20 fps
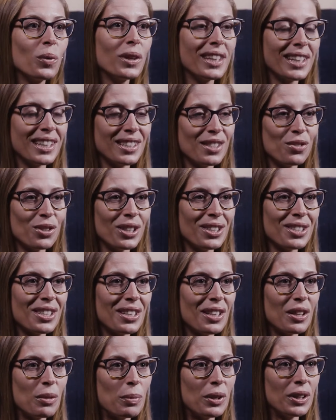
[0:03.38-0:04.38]
With the construction
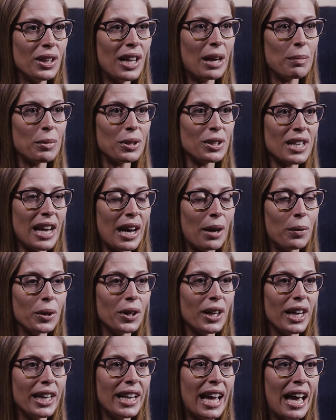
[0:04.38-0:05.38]
of the Bilheimer Tower
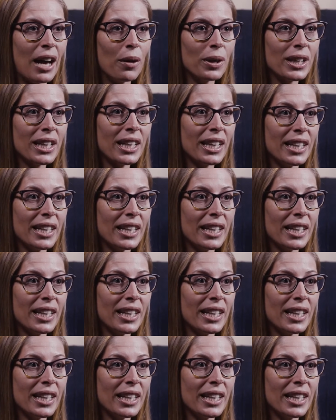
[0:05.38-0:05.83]
and how it